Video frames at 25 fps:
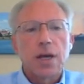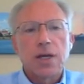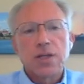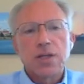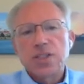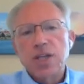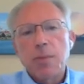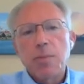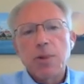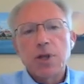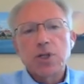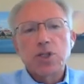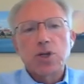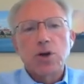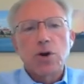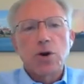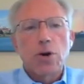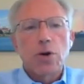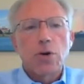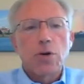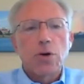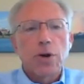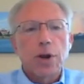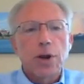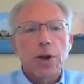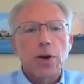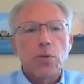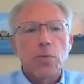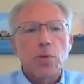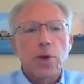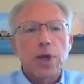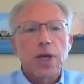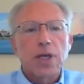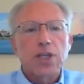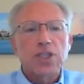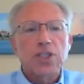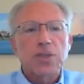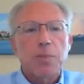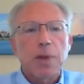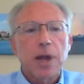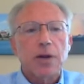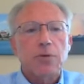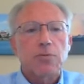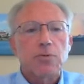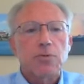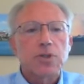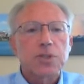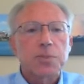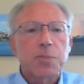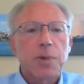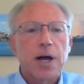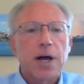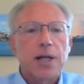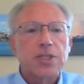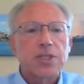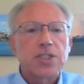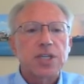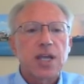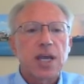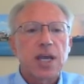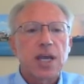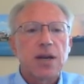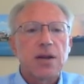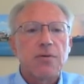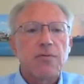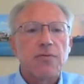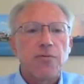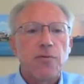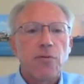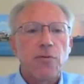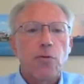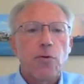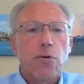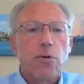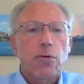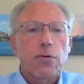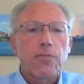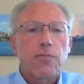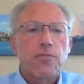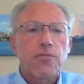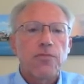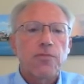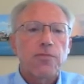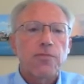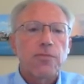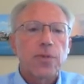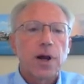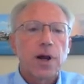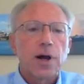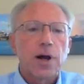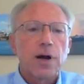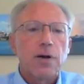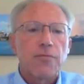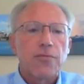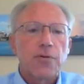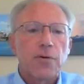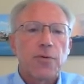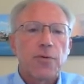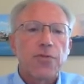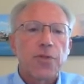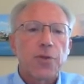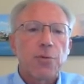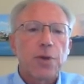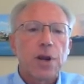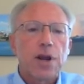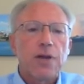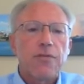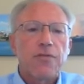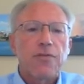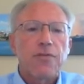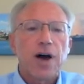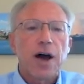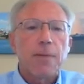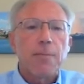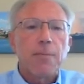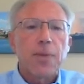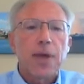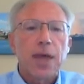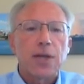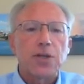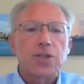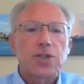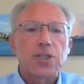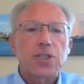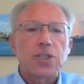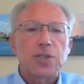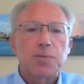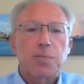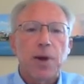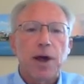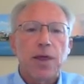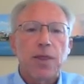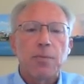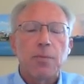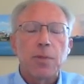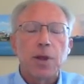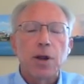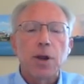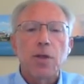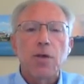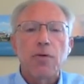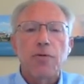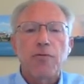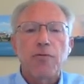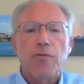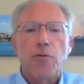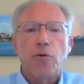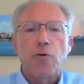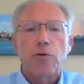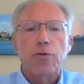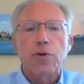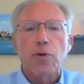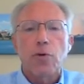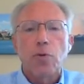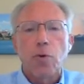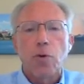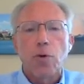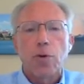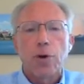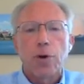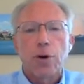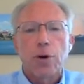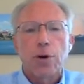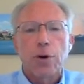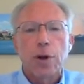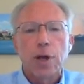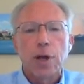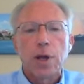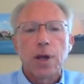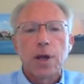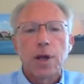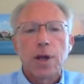As I mentioned earlier, we expect response data for uh, from three to five patients by the middle of the fourth quarter,